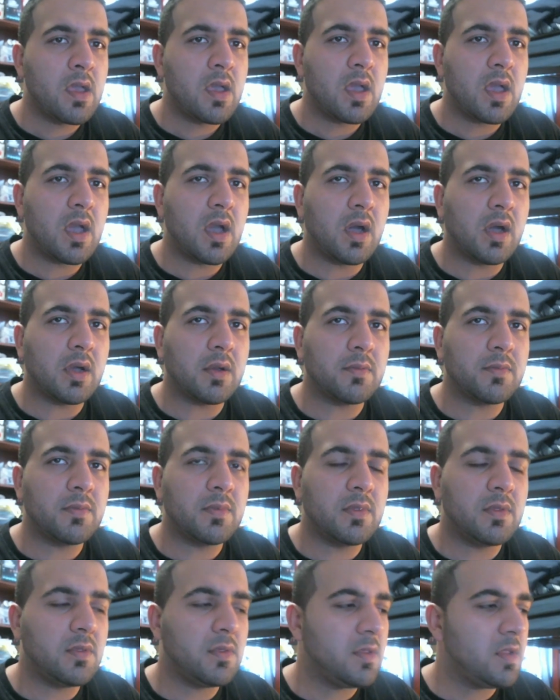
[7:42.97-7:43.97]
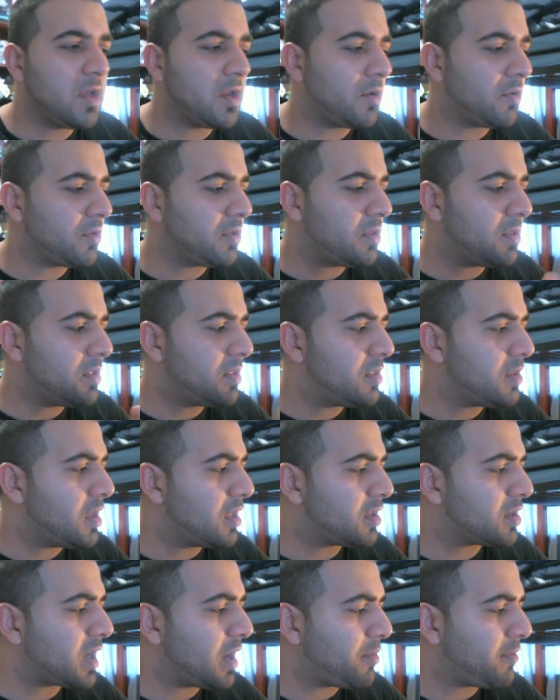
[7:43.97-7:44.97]
the
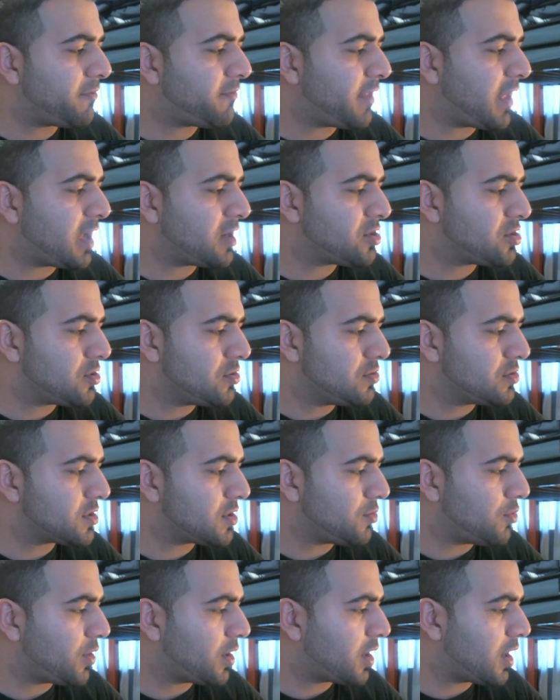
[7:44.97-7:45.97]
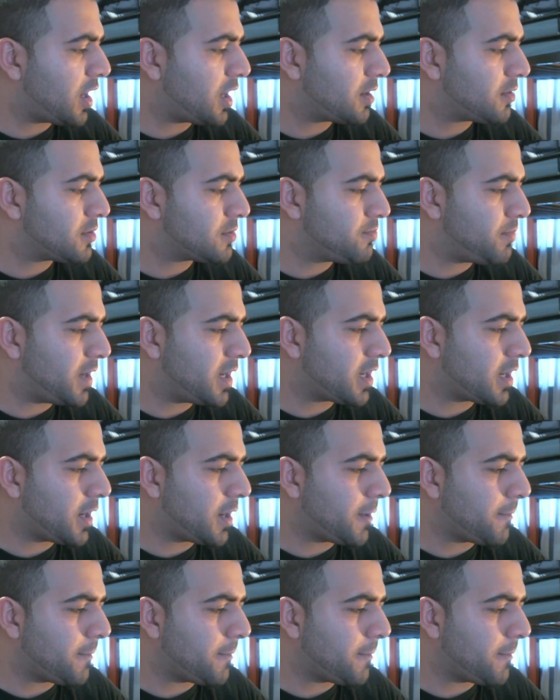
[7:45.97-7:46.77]
other type of flat shoes and whatnot, but